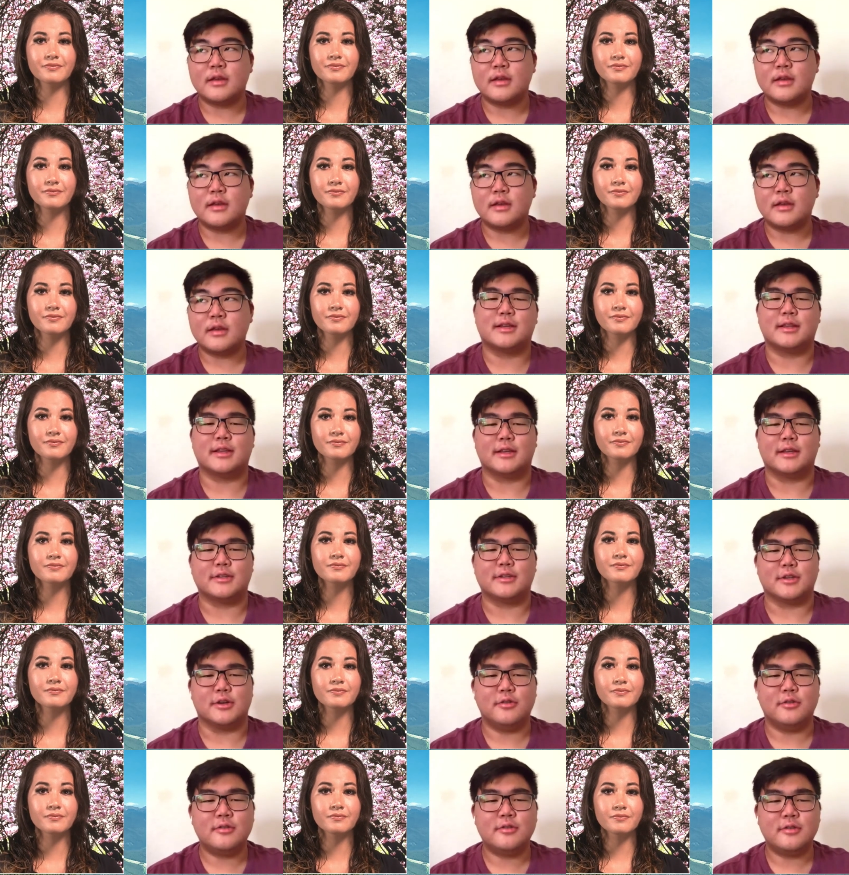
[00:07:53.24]
Speaker 1: Yes, I think
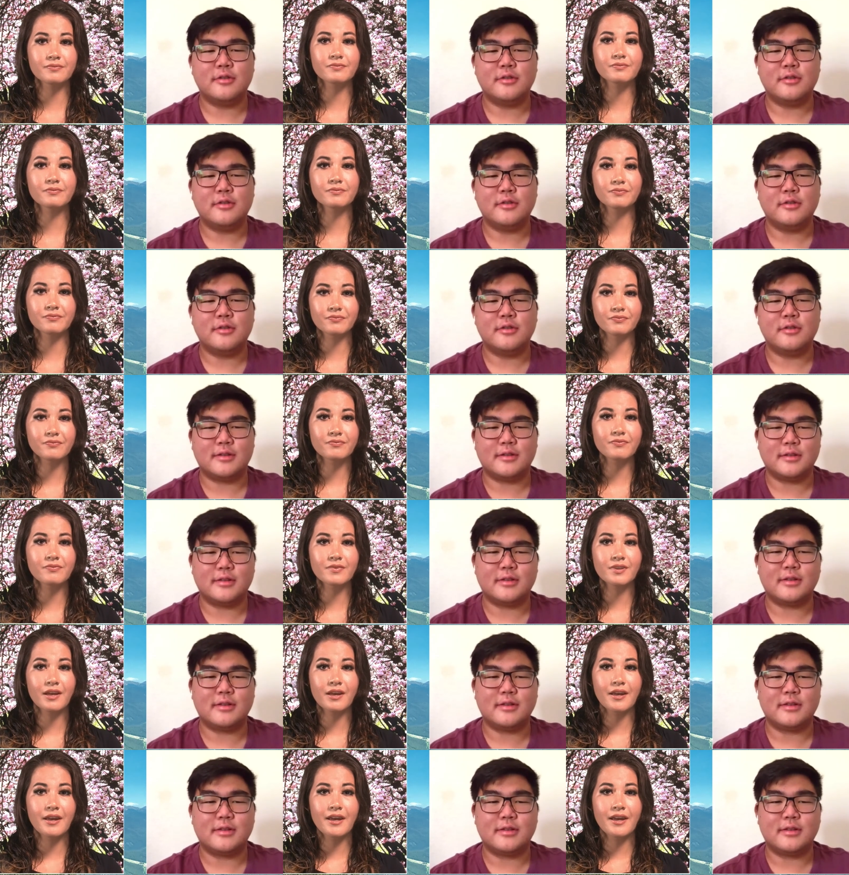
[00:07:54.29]
so.
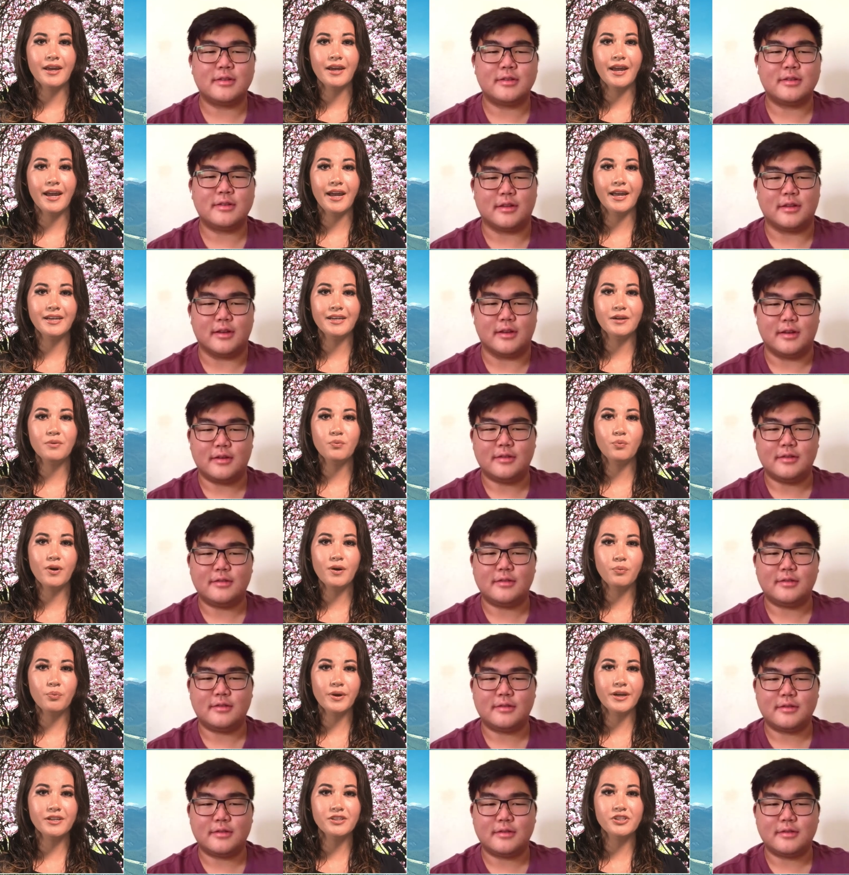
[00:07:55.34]
Speaker 2: And in what
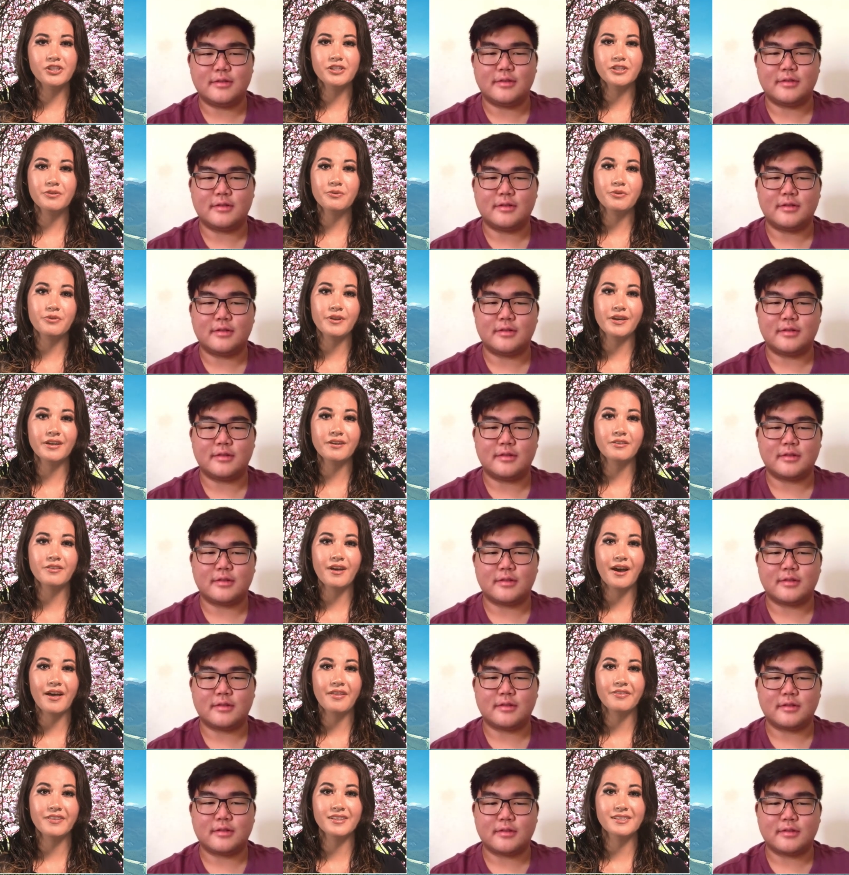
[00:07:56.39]
ways do you think
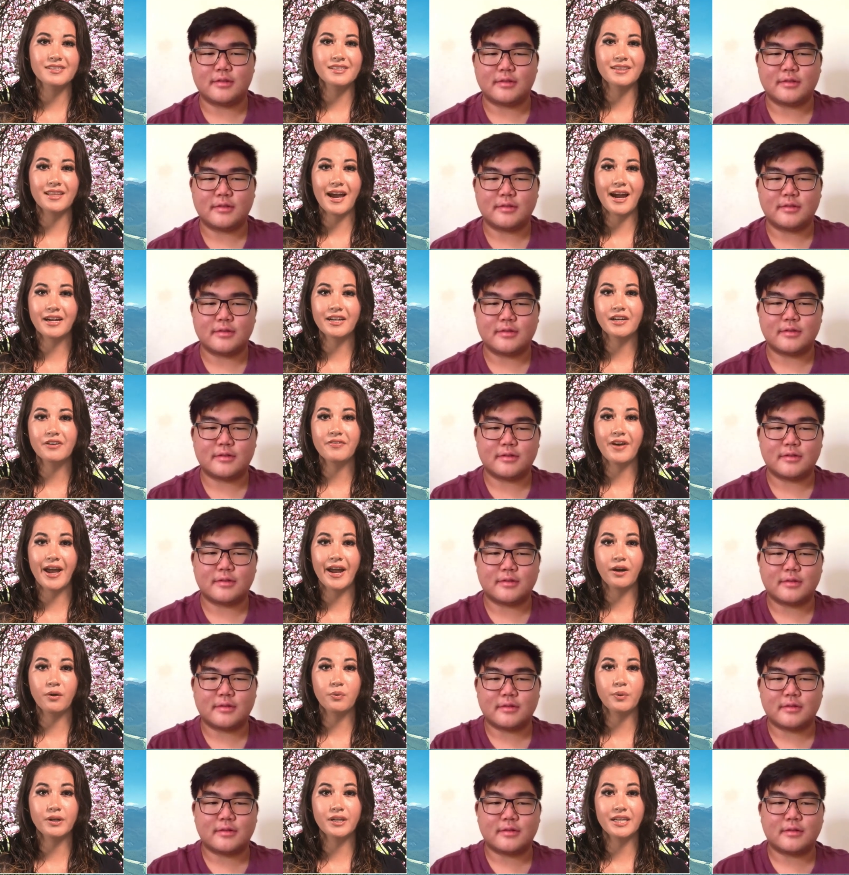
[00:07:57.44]
that this lack of
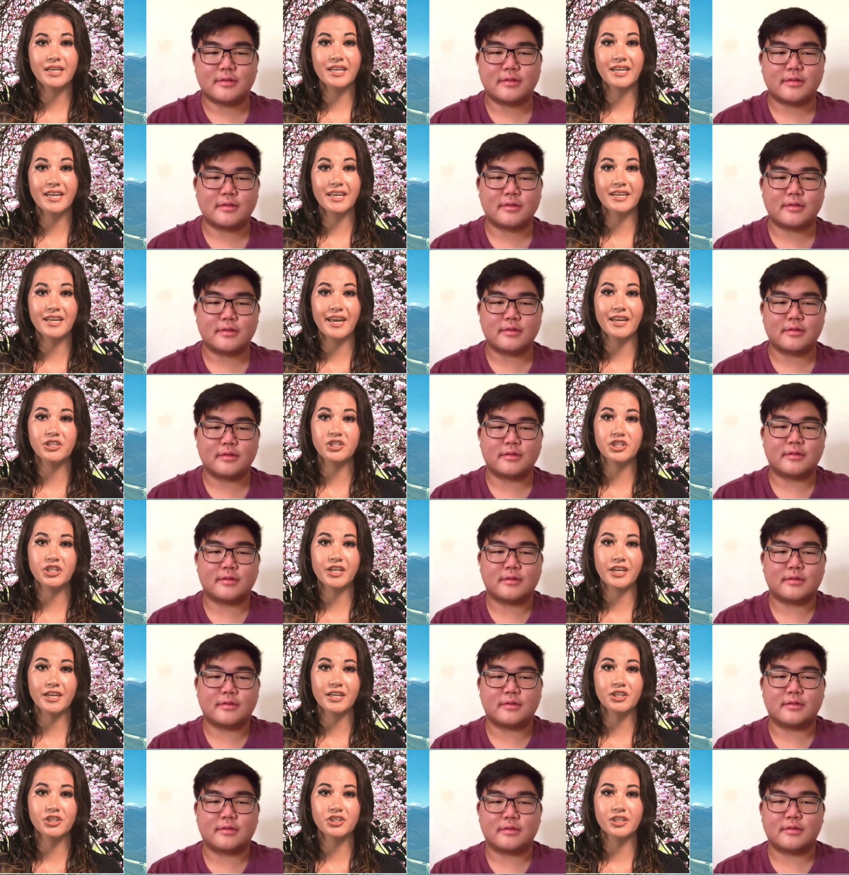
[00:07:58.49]
equity in
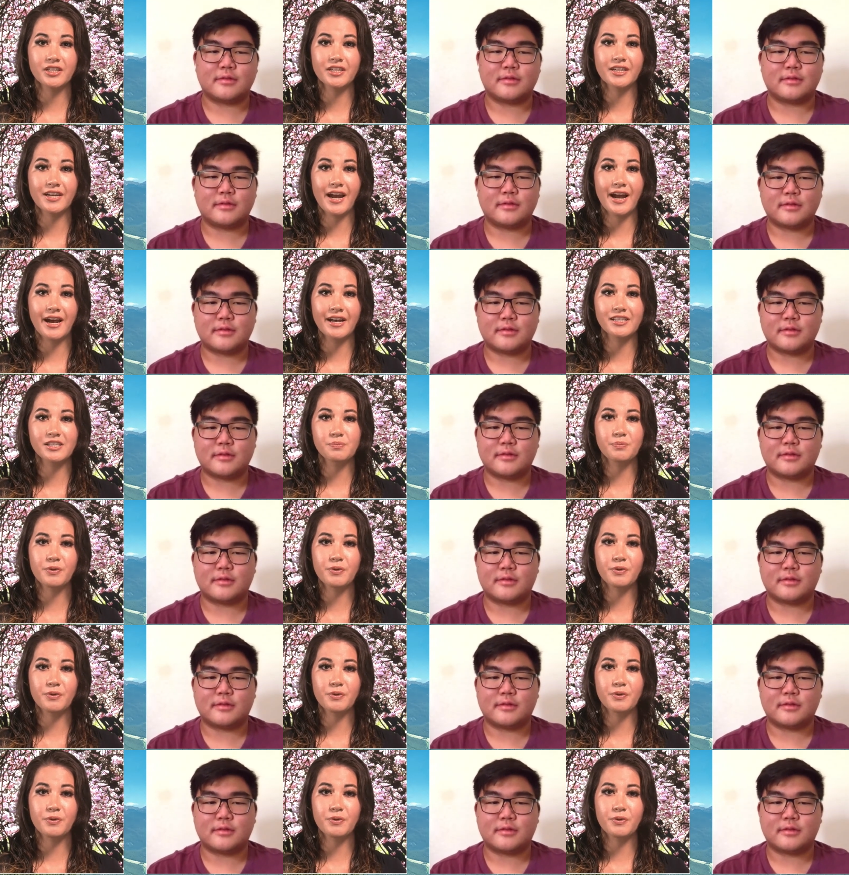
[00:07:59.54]
education has